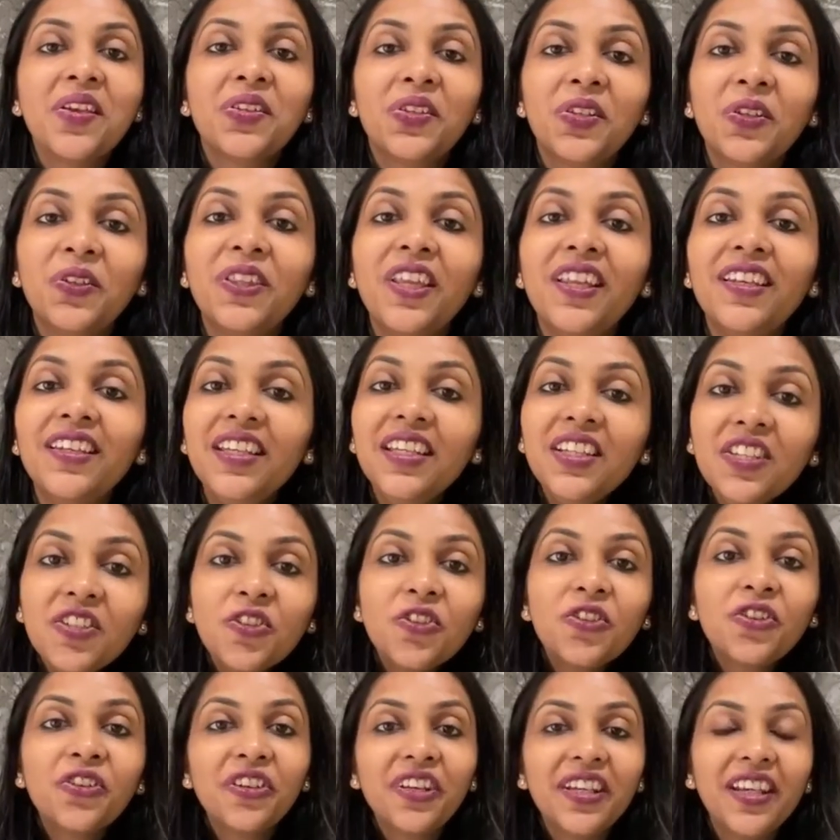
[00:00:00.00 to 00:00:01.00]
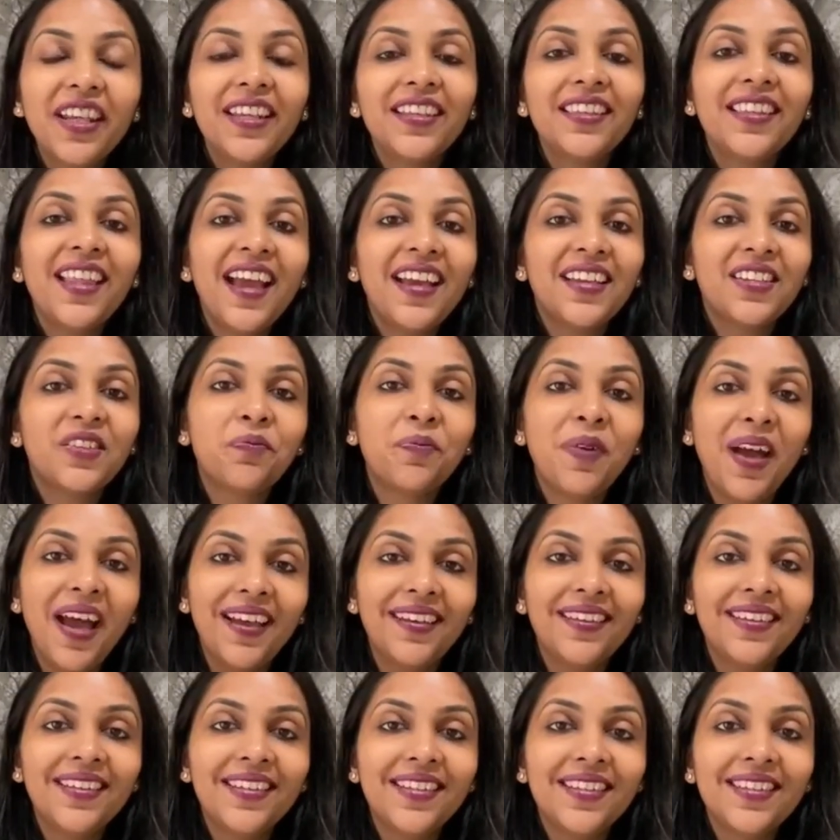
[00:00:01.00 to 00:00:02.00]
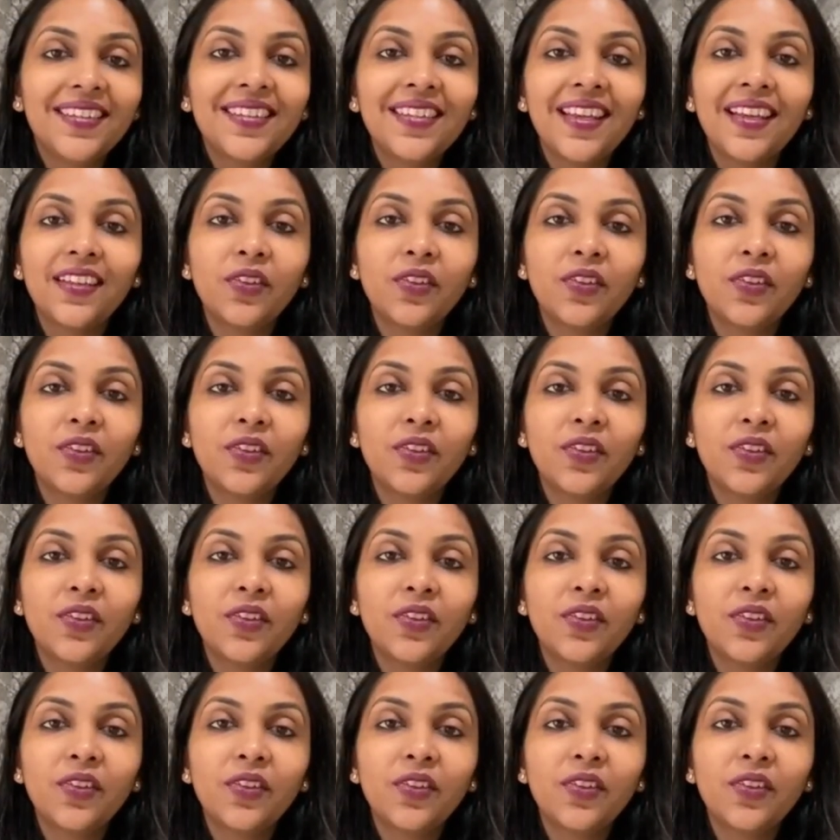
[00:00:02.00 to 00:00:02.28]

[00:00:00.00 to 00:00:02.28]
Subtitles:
So they need to create that balance,